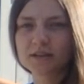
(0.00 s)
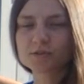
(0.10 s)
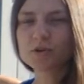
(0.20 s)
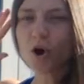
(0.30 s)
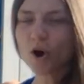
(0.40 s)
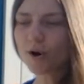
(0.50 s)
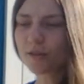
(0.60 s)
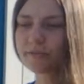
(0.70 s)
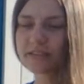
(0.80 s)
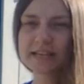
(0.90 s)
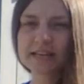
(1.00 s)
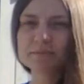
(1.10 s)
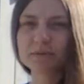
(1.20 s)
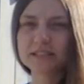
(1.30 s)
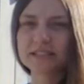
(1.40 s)
There's all of these
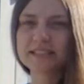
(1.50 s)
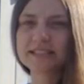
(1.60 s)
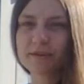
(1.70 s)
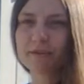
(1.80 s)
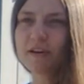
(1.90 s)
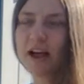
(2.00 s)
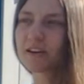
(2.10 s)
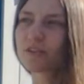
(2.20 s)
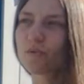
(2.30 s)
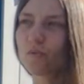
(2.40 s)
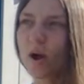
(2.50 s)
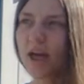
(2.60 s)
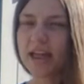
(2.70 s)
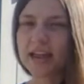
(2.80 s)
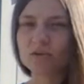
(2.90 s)
implicits that affect the
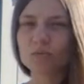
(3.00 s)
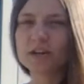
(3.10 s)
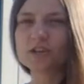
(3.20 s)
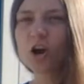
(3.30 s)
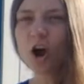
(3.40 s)
way in which